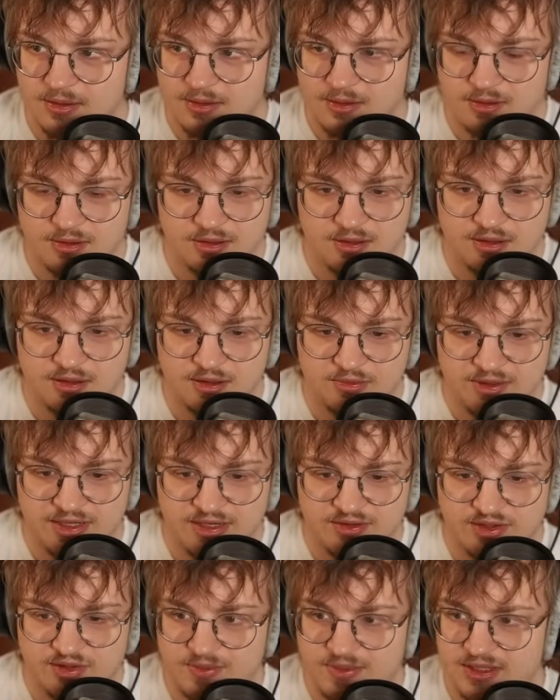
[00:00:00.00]
Uh, we
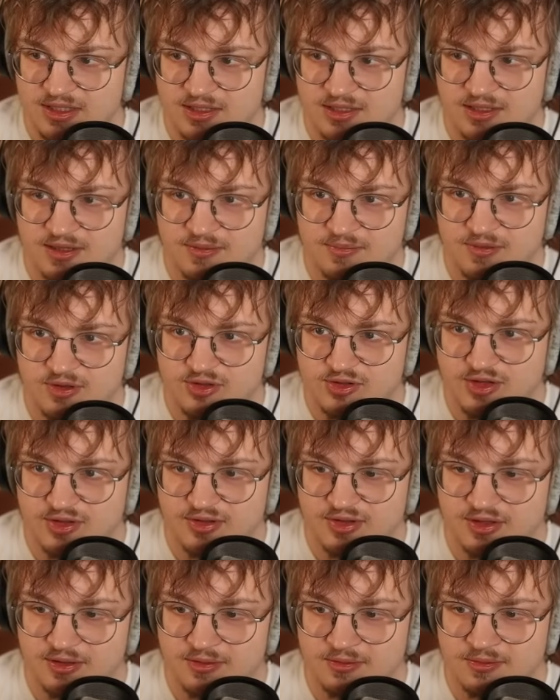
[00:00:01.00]
outspeed. Yep, there's
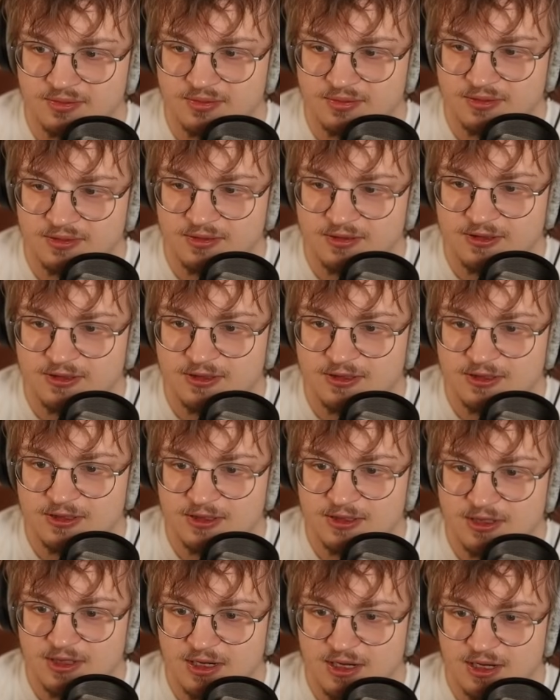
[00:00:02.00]
nothing,
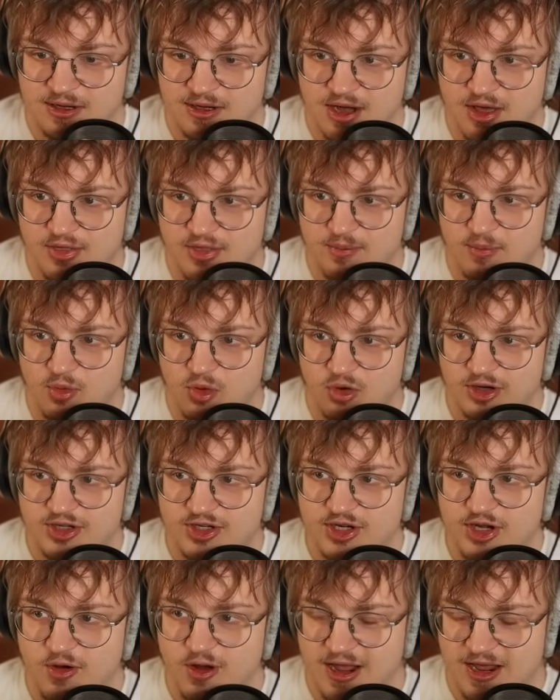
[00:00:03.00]
nothing more
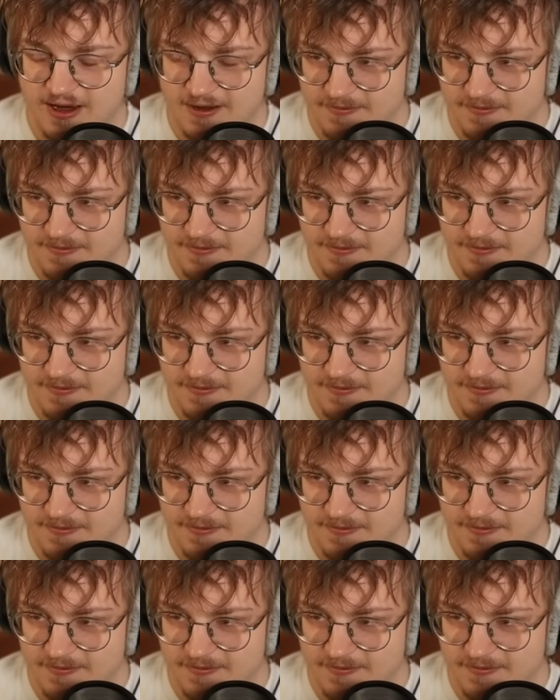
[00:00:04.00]
to it.